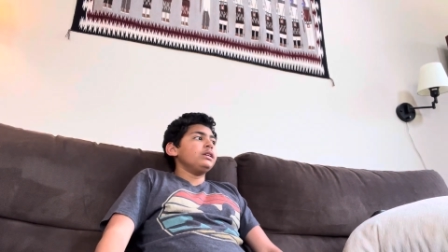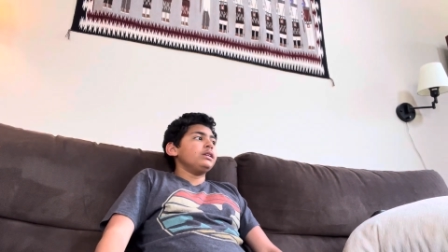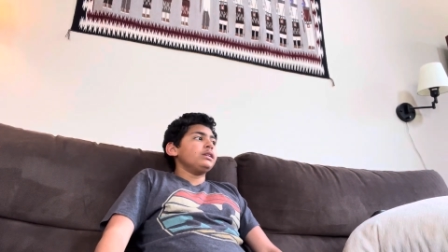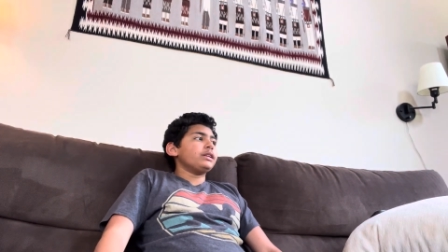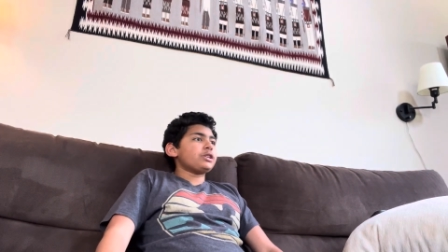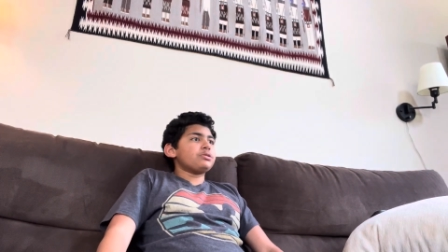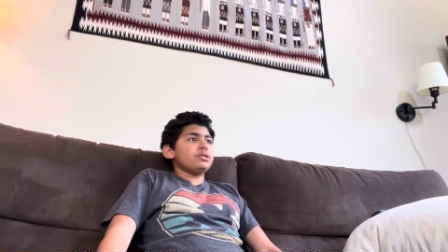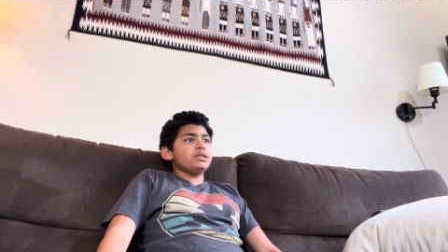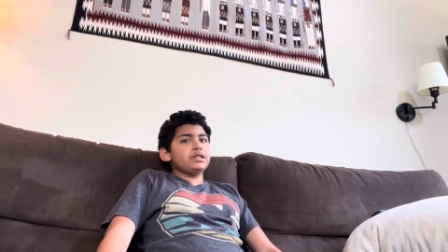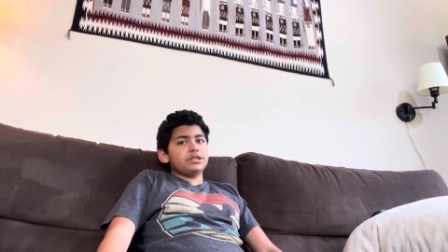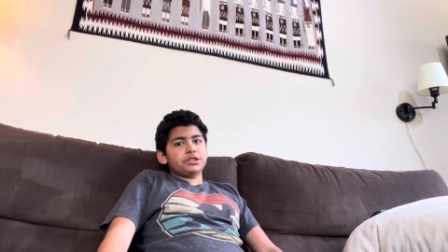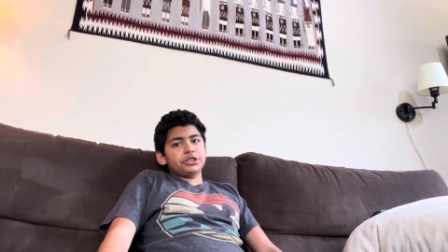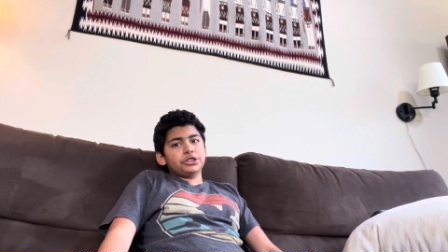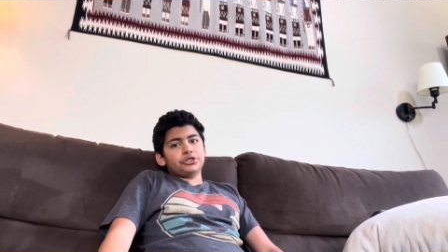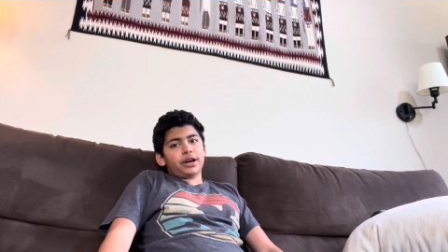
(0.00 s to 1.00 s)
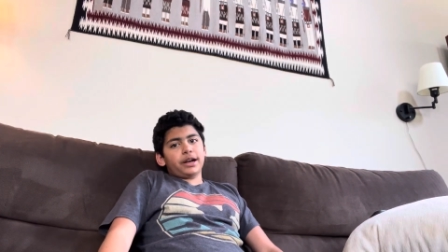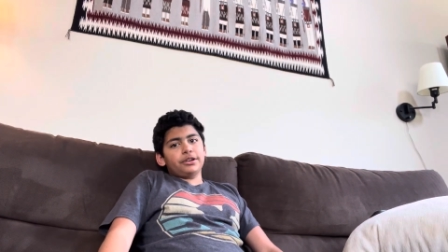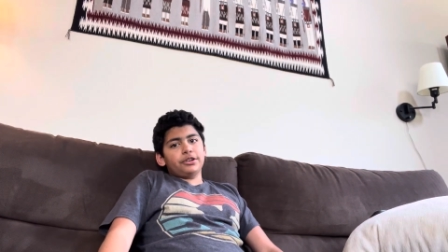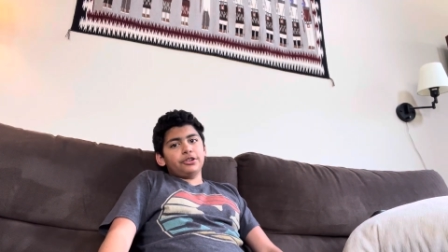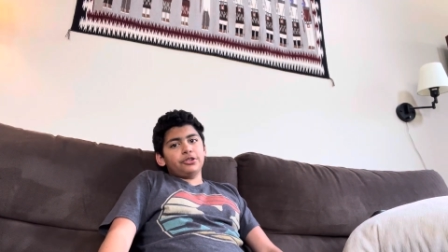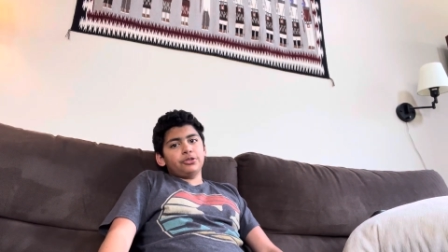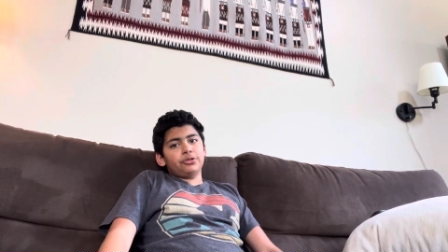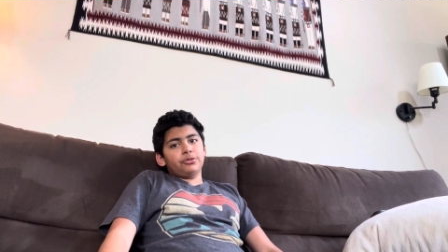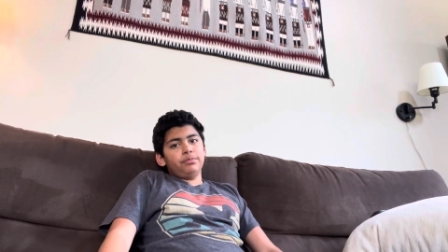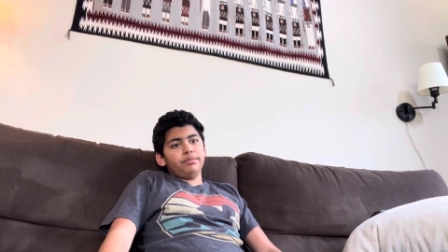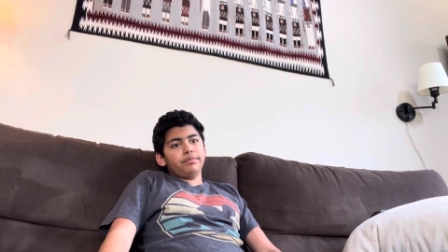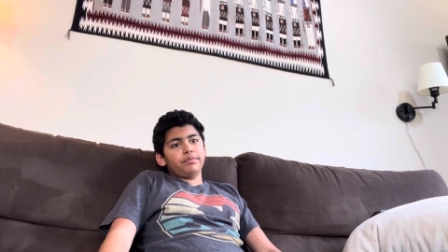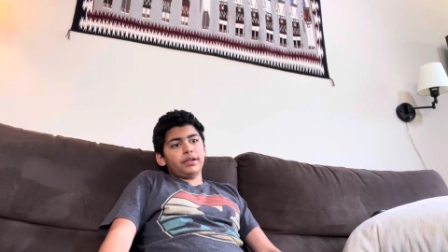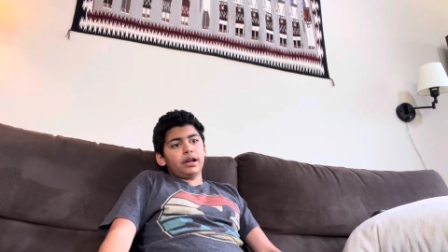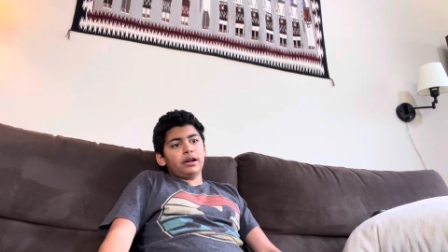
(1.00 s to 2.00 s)
That's what DC tried to do,
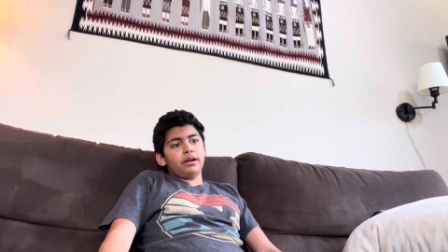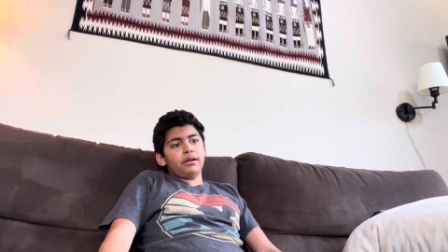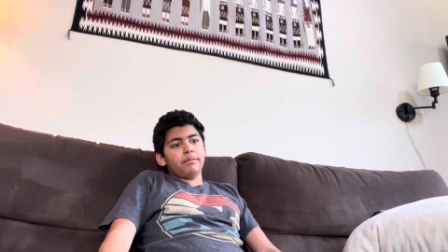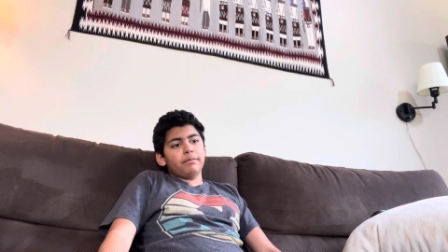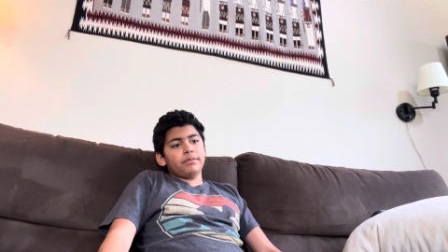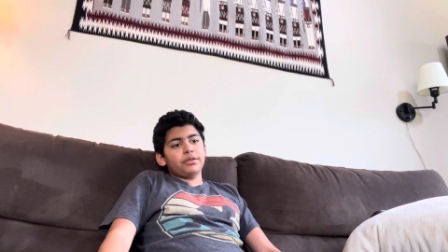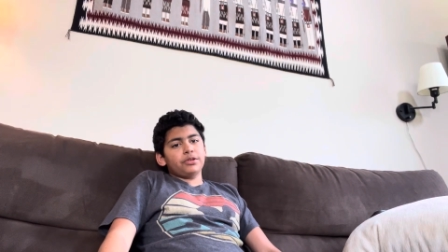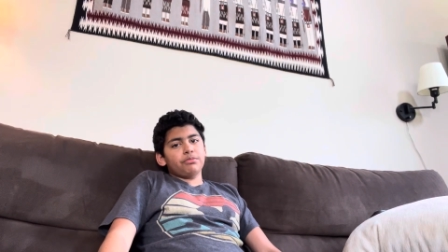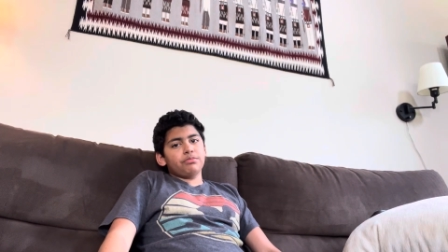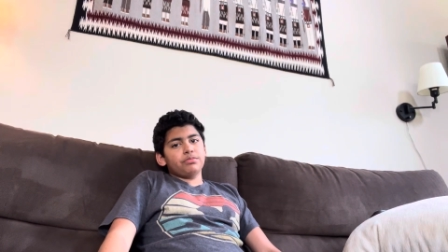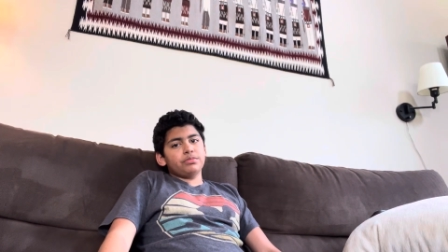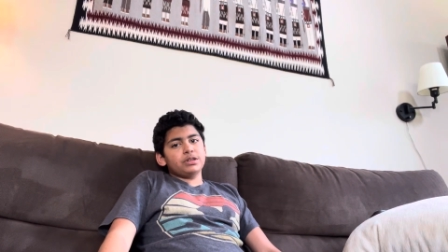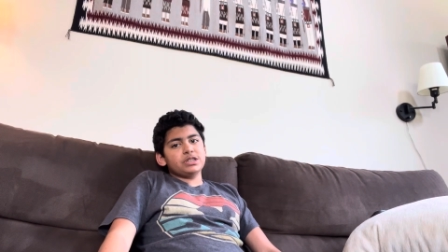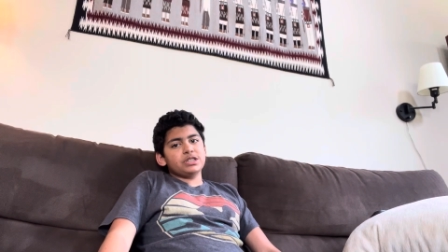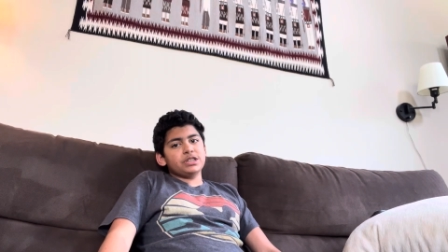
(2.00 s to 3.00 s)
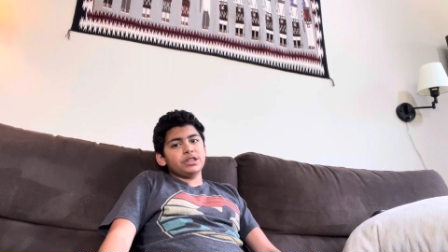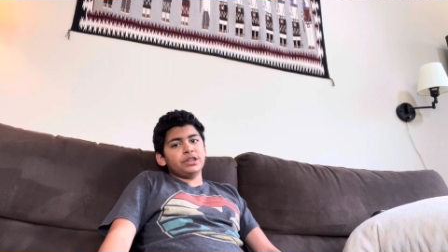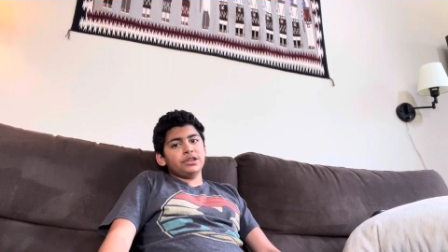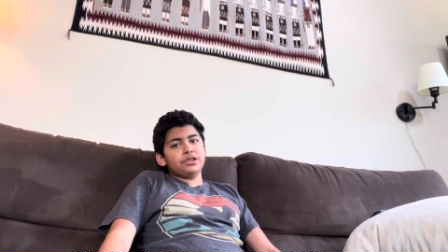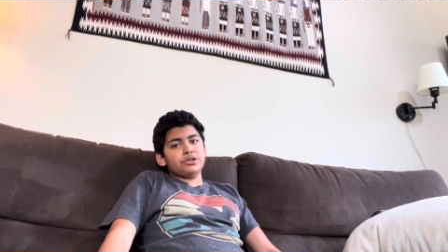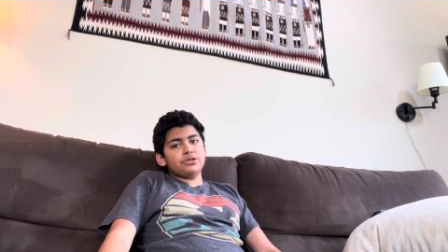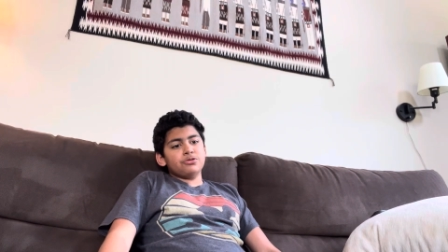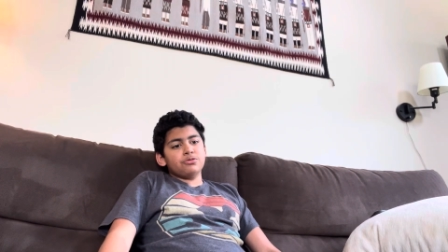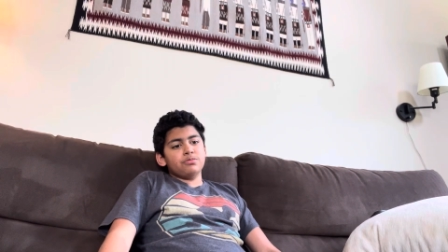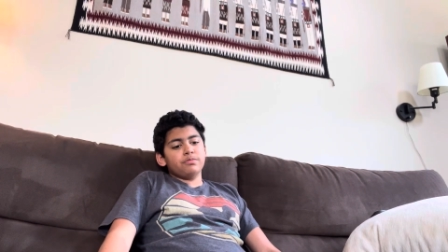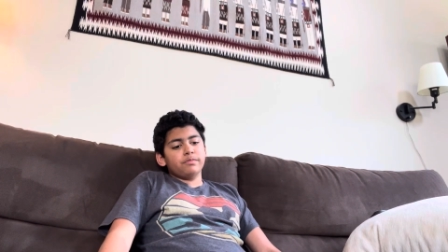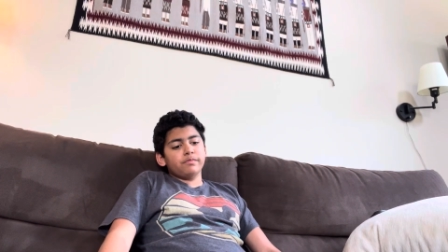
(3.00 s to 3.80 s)
um, the DCEU.